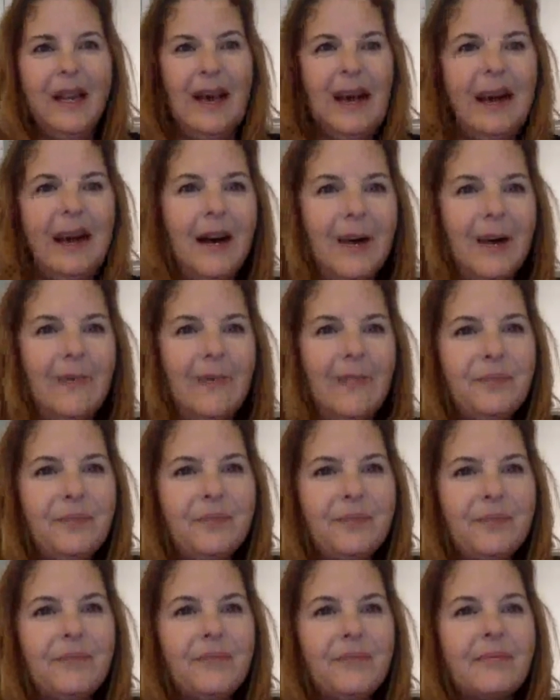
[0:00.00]
Um,
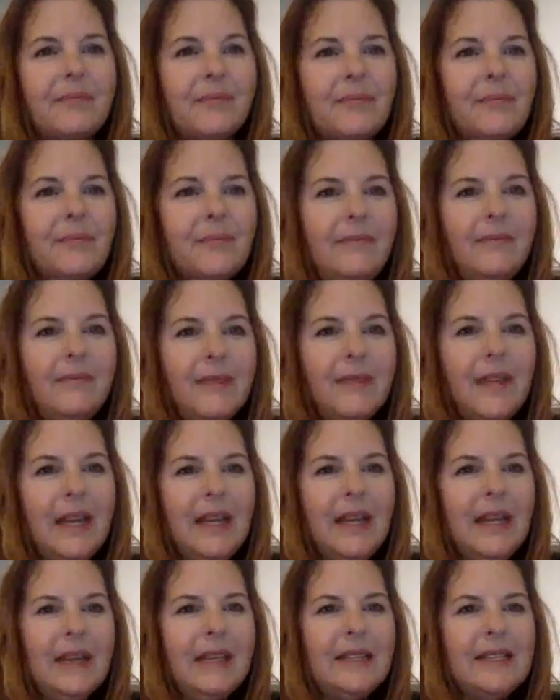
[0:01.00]

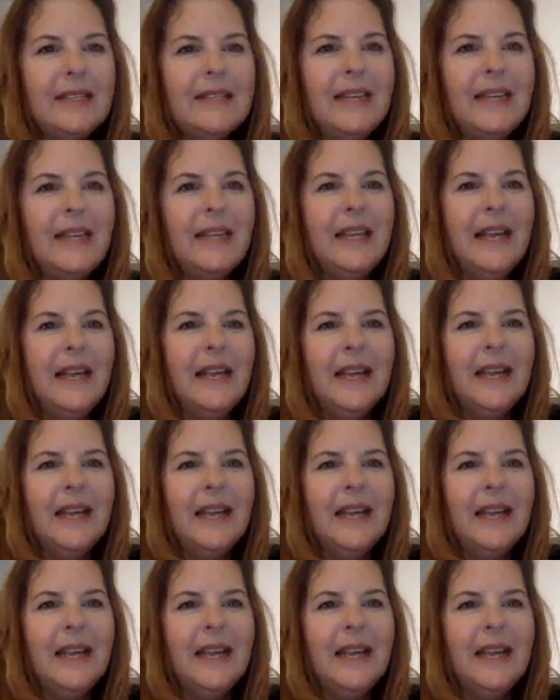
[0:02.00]
let's see.